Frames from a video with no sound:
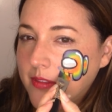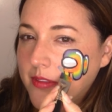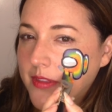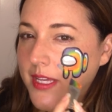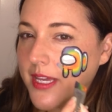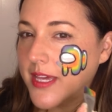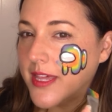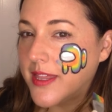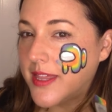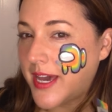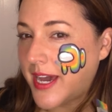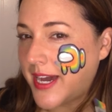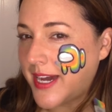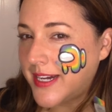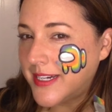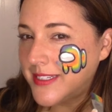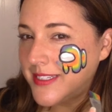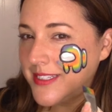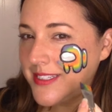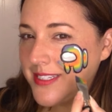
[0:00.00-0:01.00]
like
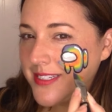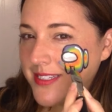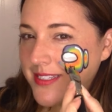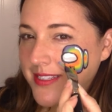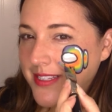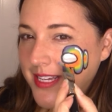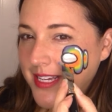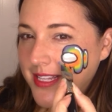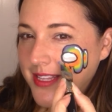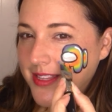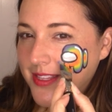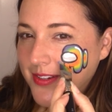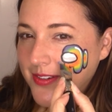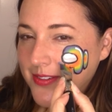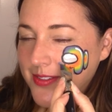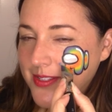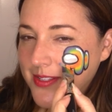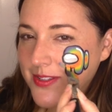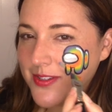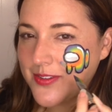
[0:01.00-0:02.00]
that. Like
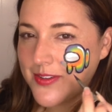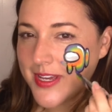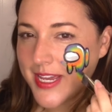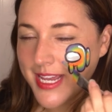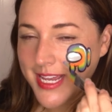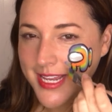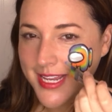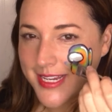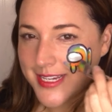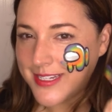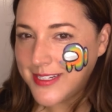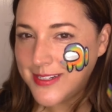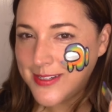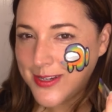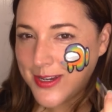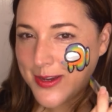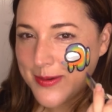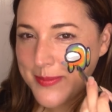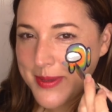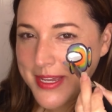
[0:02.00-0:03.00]
there's a little hand
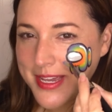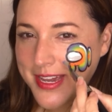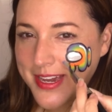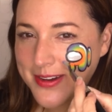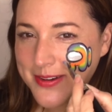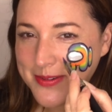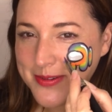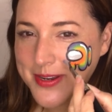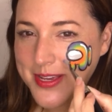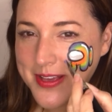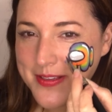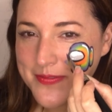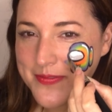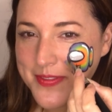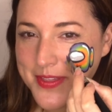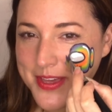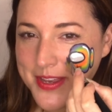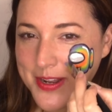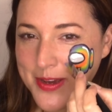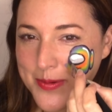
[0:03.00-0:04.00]
coming out and
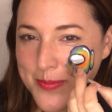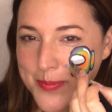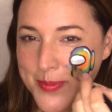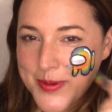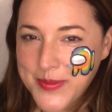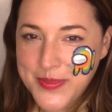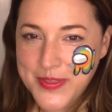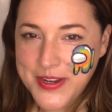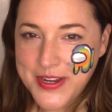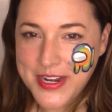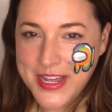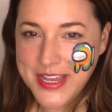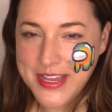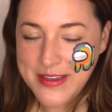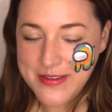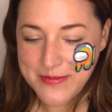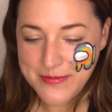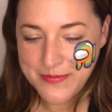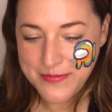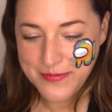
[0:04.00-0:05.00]
then I'll put the
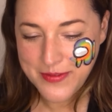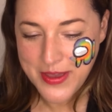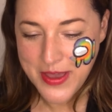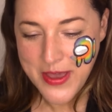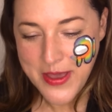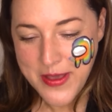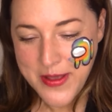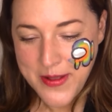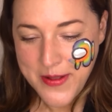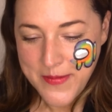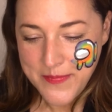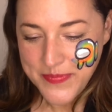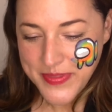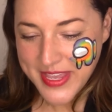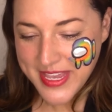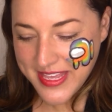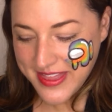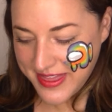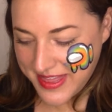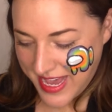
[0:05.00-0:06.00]
knife
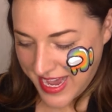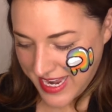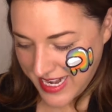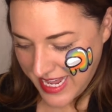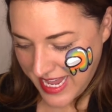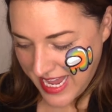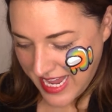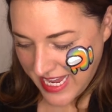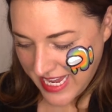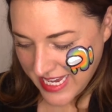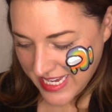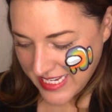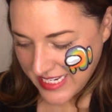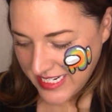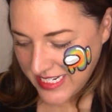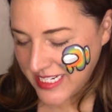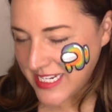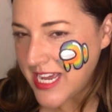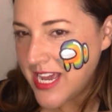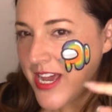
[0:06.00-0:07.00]
in that
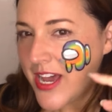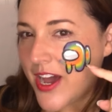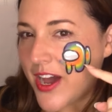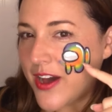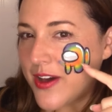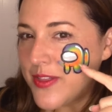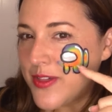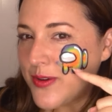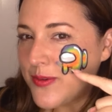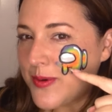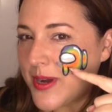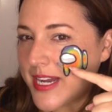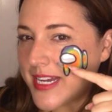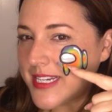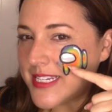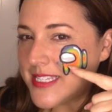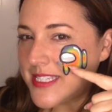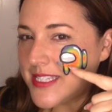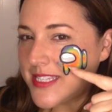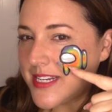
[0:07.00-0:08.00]
hand.
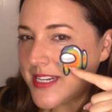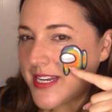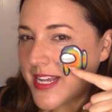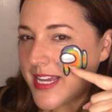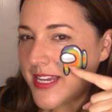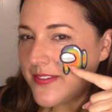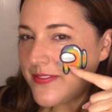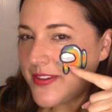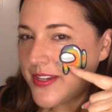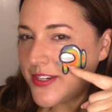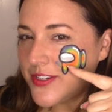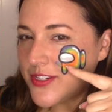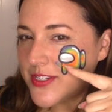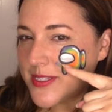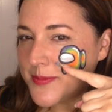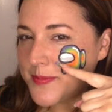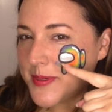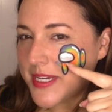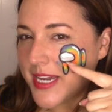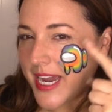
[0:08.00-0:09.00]
Otherwise the knife can
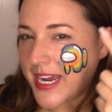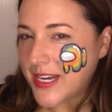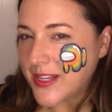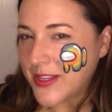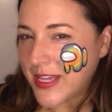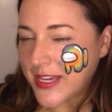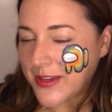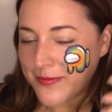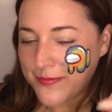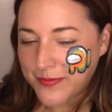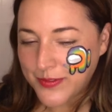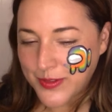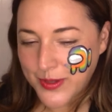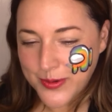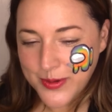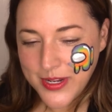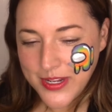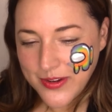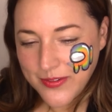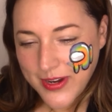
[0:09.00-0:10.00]
just be kind of like
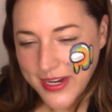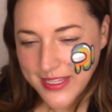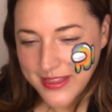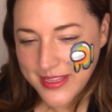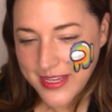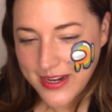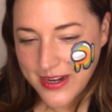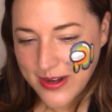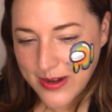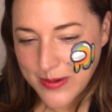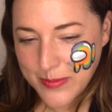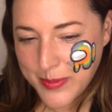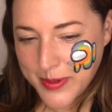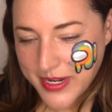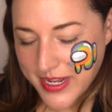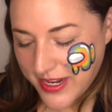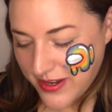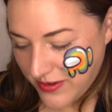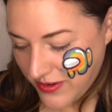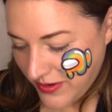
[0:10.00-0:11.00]
floating right there, but
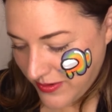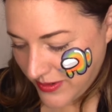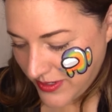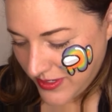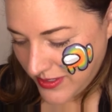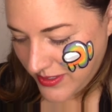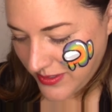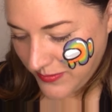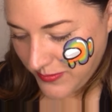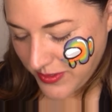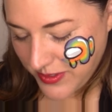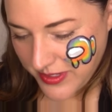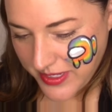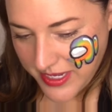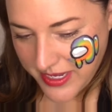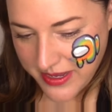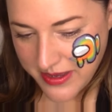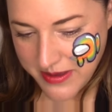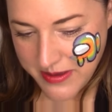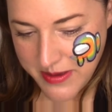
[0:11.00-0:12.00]
I don't know, it doesn't
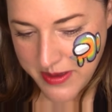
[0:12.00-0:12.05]
really